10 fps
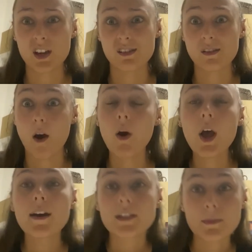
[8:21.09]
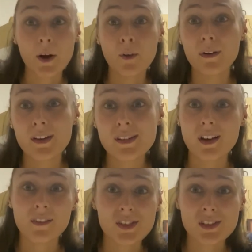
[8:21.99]
So tomorrow is
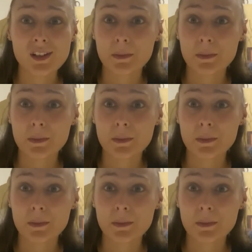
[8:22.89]
obviously gonna